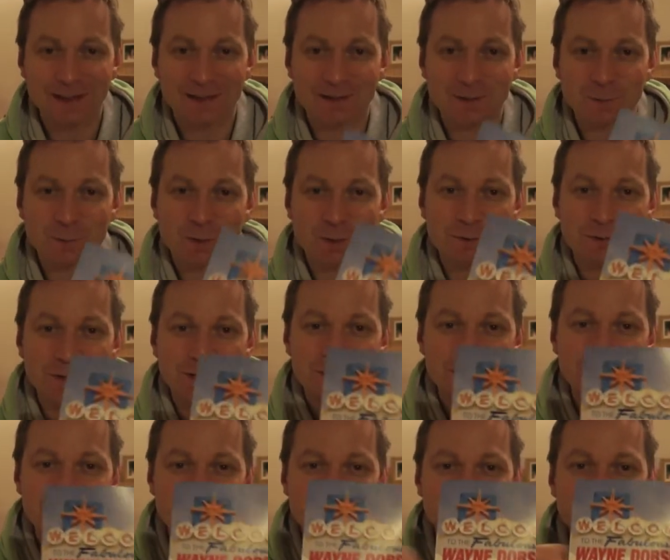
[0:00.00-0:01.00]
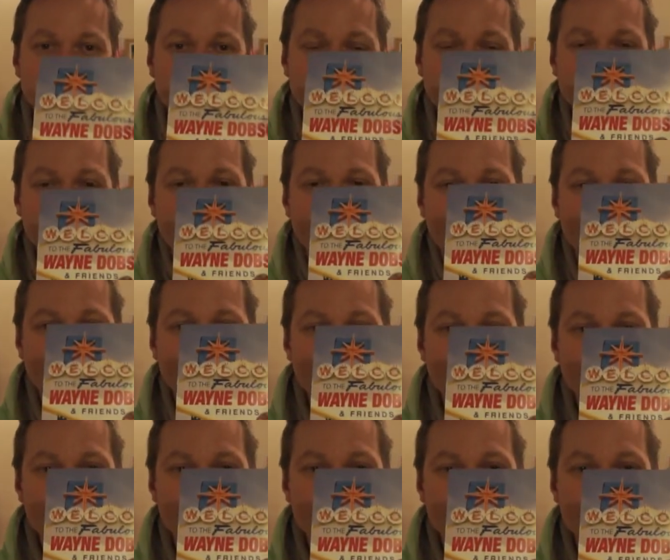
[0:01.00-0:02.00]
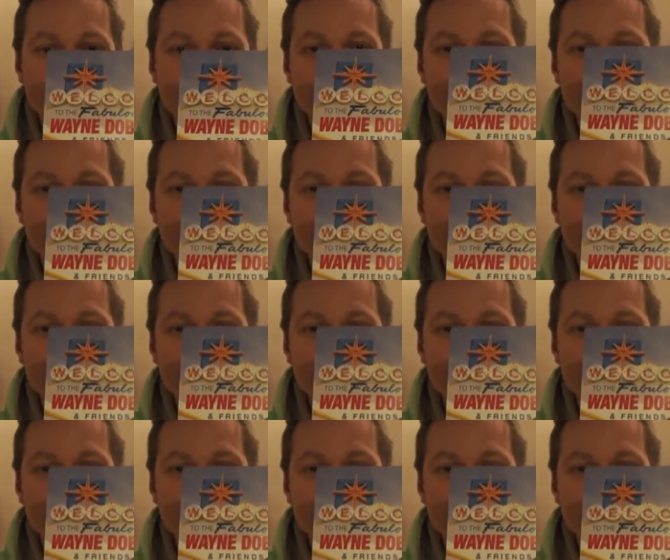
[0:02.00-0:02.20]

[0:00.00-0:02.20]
You probably, if you don't know the name, you